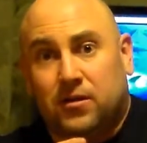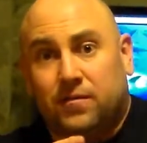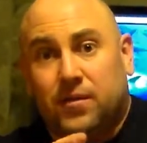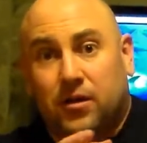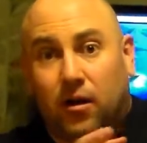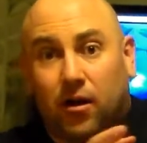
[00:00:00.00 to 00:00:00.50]

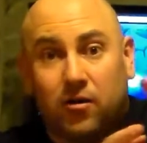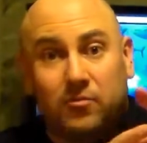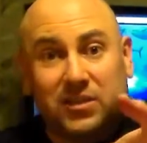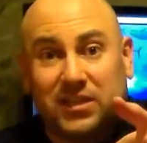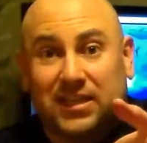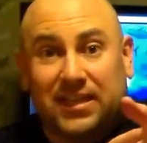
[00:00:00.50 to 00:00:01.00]
that our
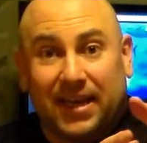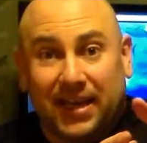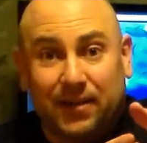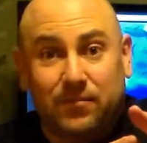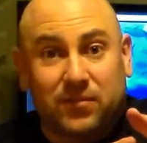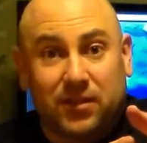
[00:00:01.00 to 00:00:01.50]
ability to
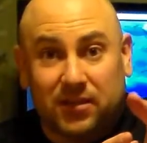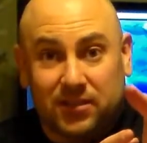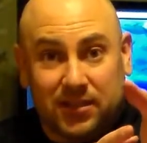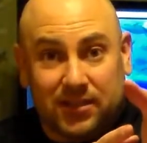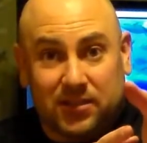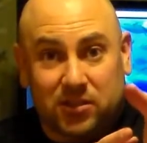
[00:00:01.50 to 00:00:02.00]
aim things
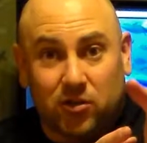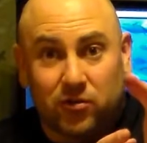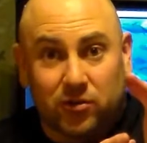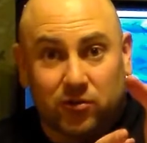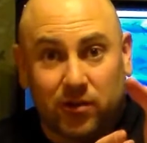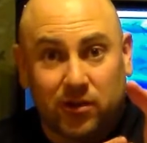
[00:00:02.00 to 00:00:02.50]
is so
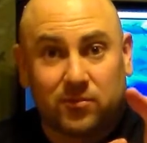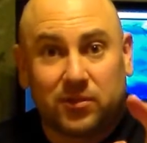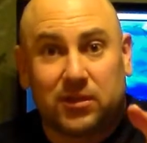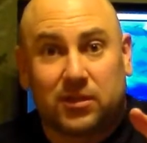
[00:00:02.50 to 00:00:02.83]
incredibly